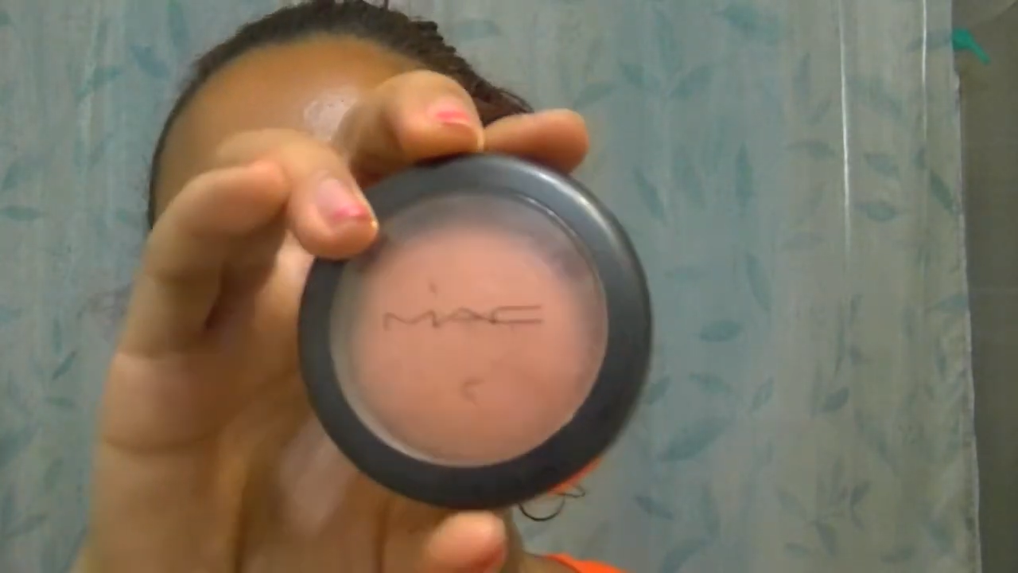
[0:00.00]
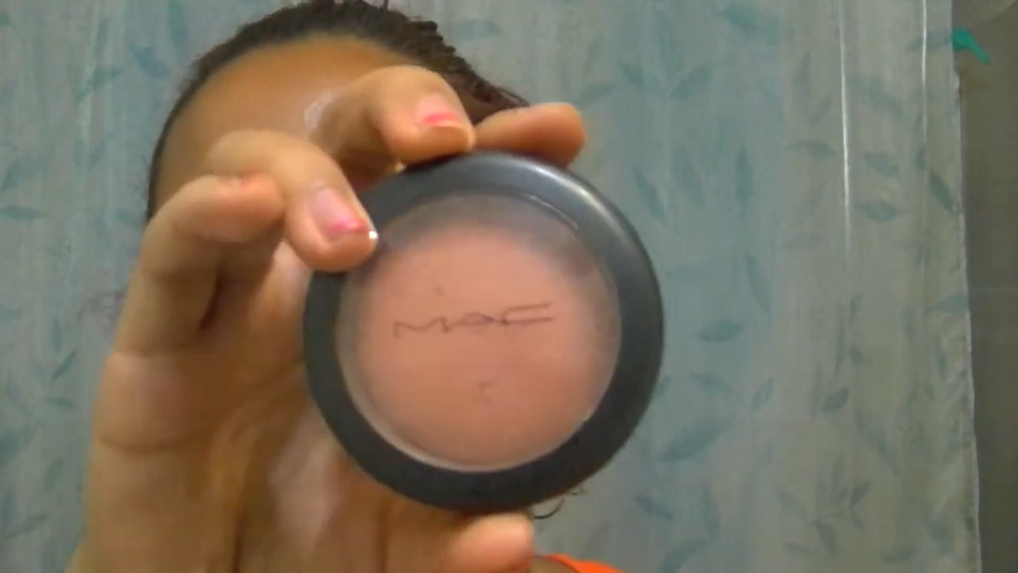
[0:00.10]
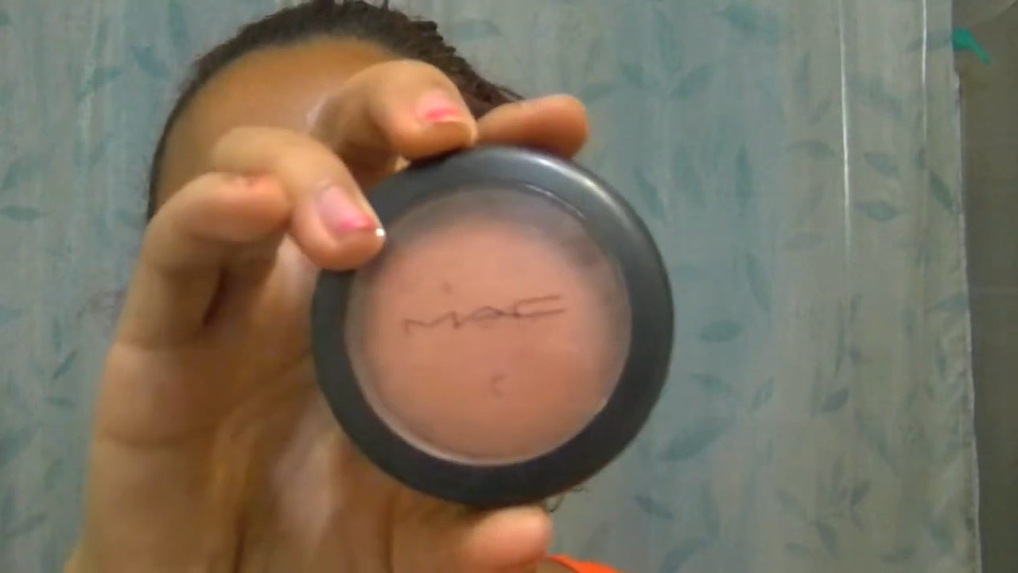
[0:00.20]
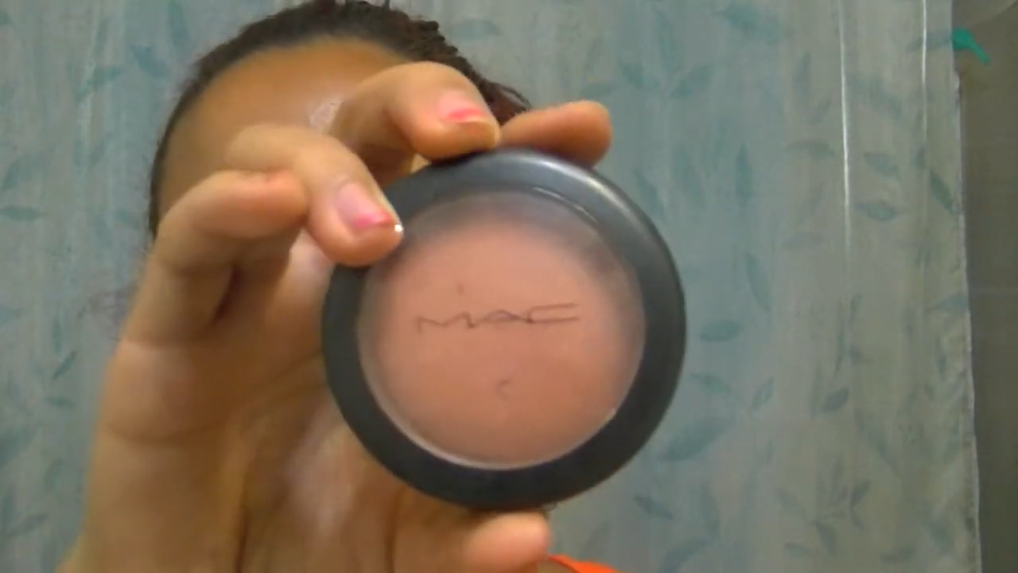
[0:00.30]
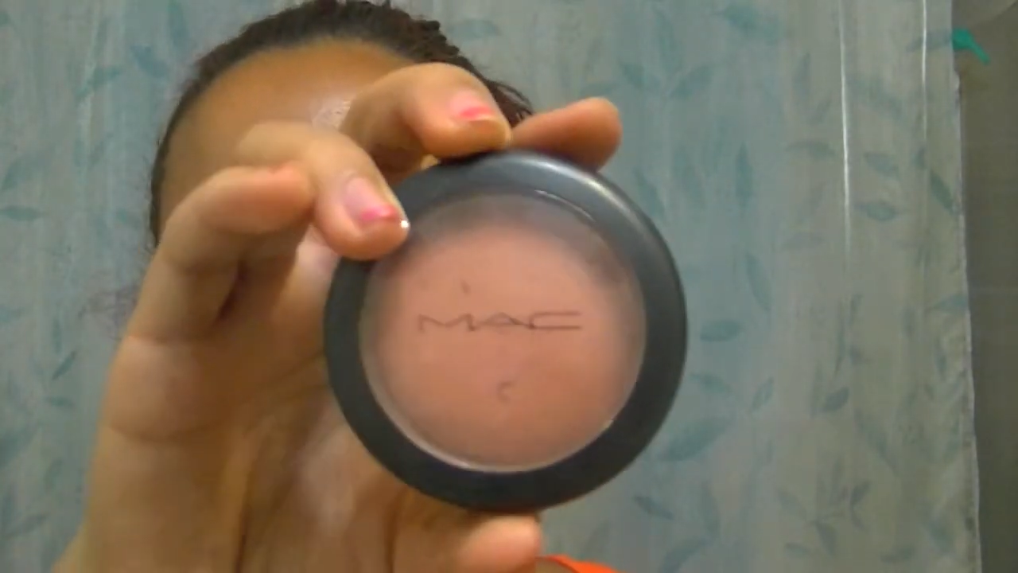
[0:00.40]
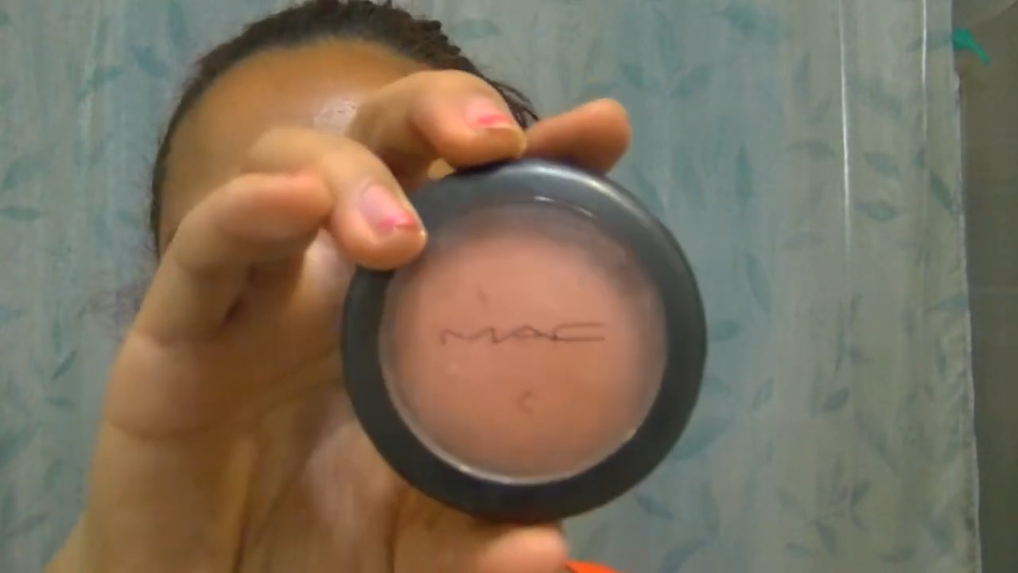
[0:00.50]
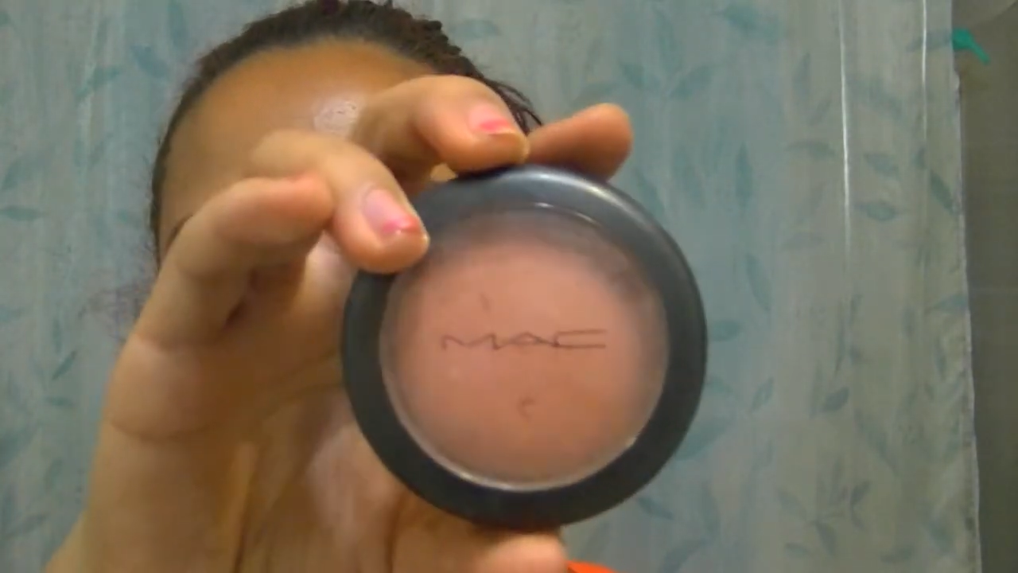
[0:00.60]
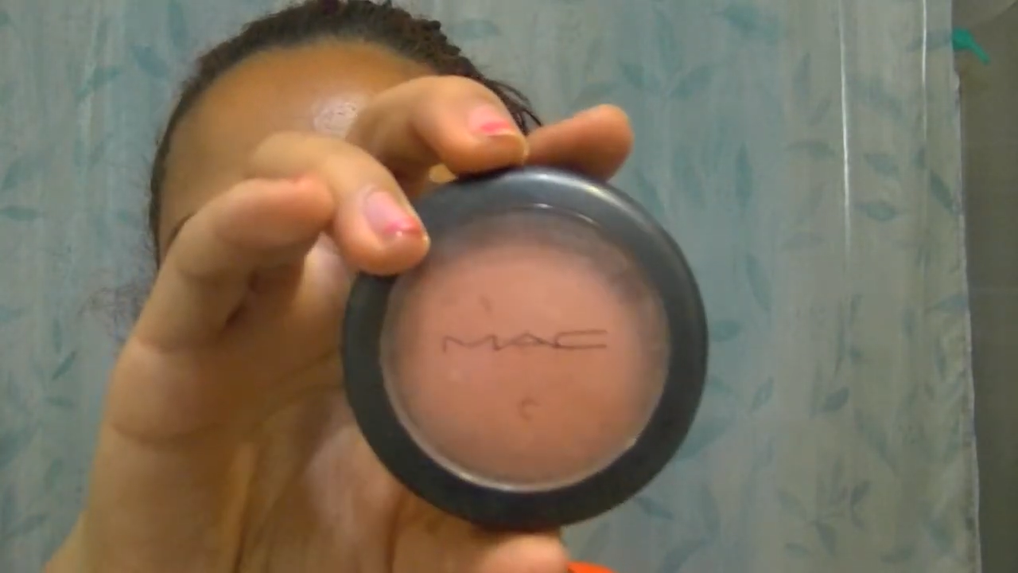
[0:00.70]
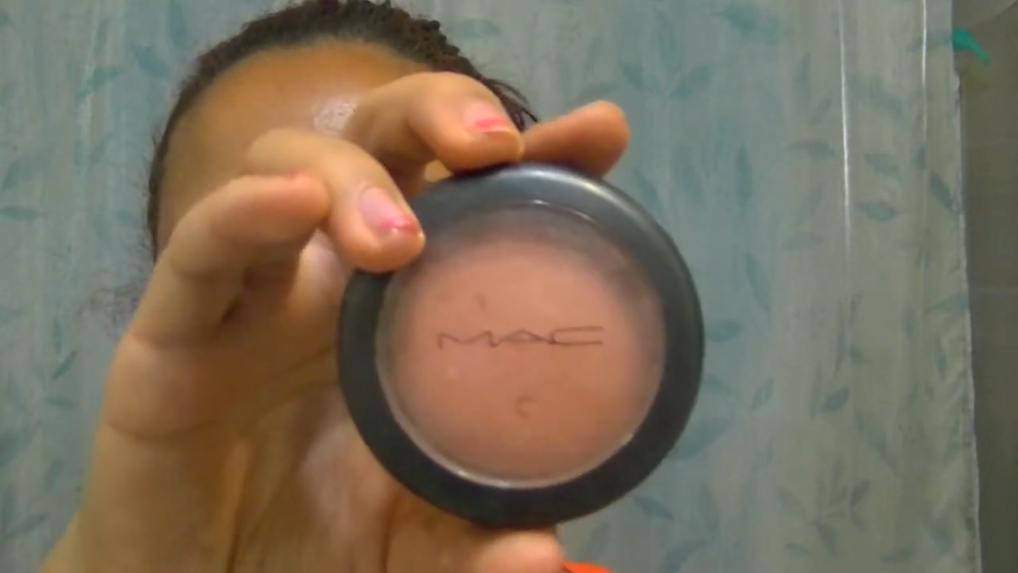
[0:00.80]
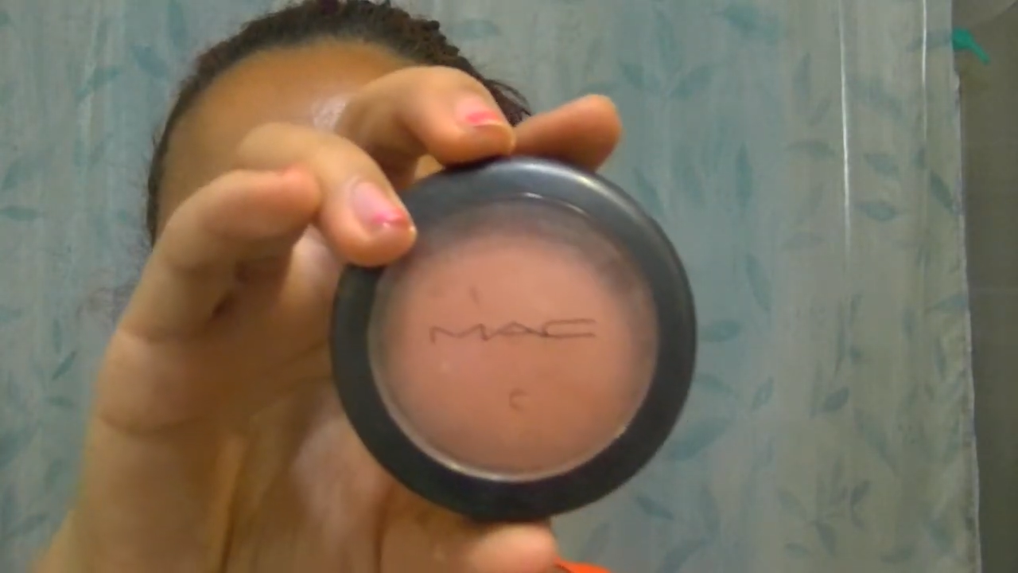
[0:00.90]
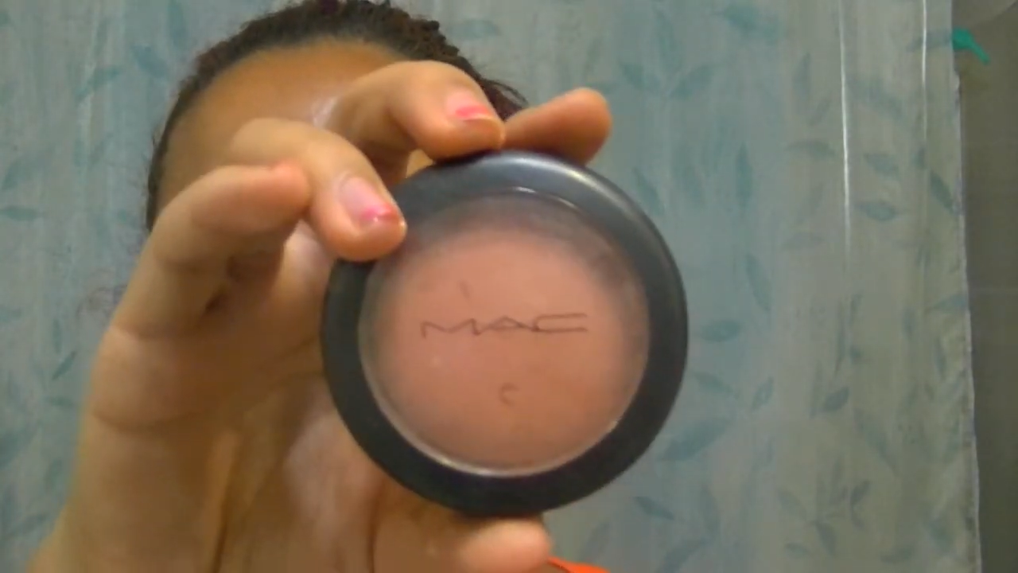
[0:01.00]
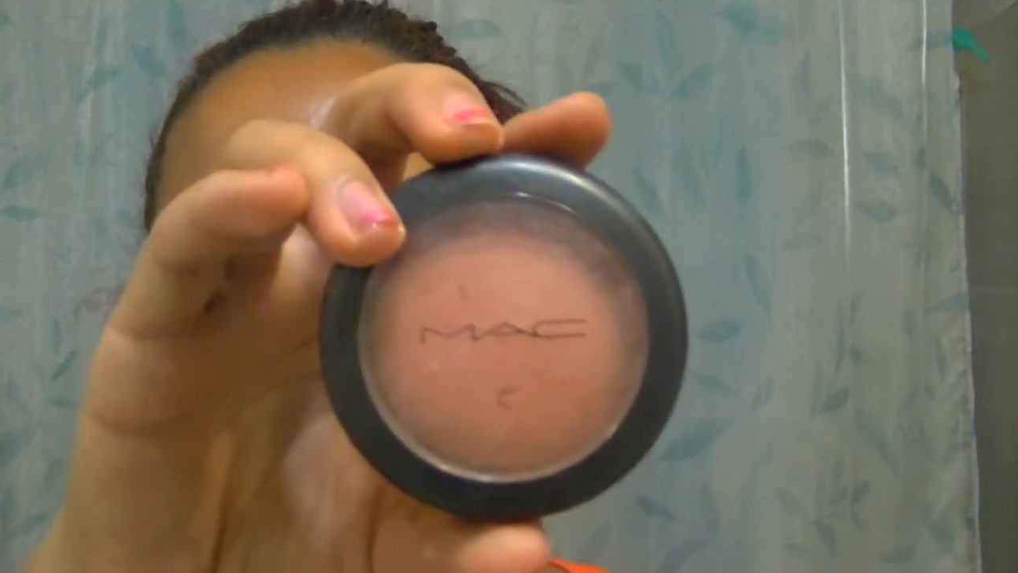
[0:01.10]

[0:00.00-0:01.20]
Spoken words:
Mineralized Blush